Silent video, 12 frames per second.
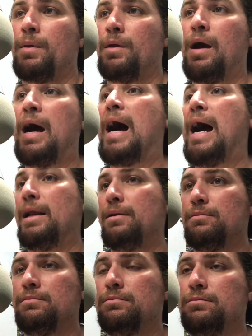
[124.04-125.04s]
hot.
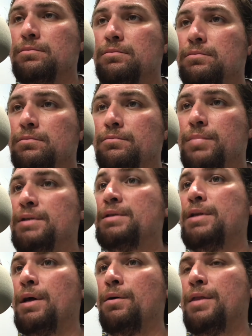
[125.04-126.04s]
But
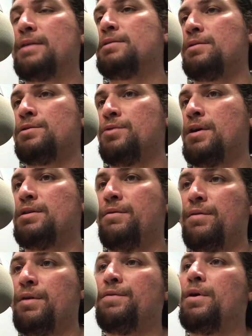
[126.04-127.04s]
still, that's a stretch.
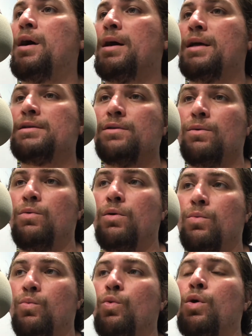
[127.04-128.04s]
Even if they're hot, I still
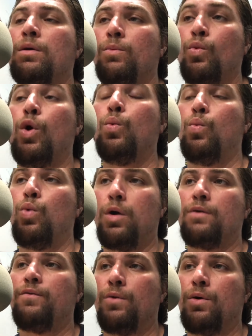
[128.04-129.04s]
won't
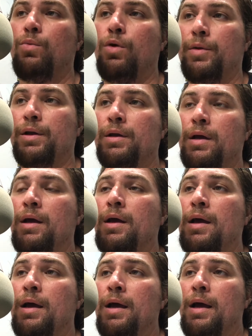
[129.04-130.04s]
work for a woman.
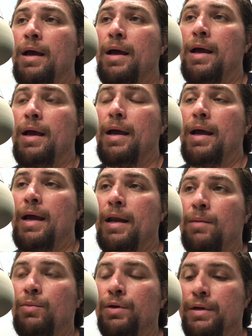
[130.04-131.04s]

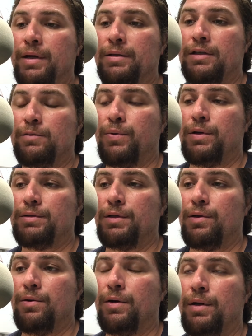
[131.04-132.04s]
And I'm looking at this
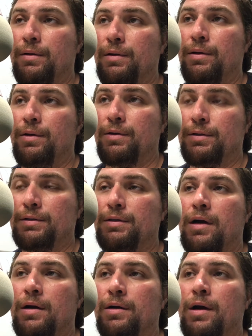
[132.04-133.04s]
person going, you're just
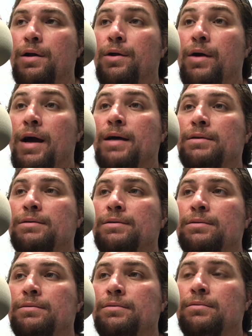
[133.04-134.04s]
talking out of your
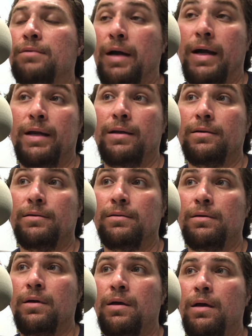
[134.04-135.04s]
ass, right?
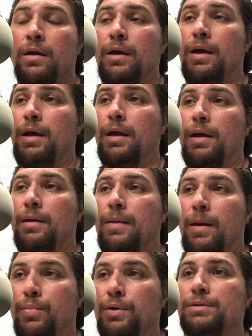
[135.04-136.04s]
And
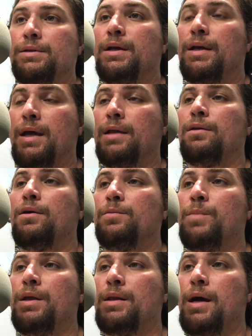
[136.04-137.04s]
that person again
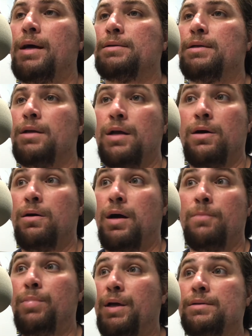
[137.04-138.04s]
looked me in the eye and said, no,
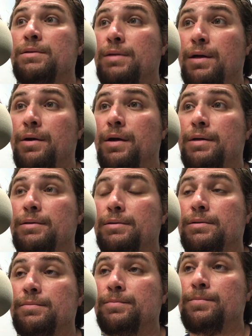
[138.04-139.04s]
I'm being serious.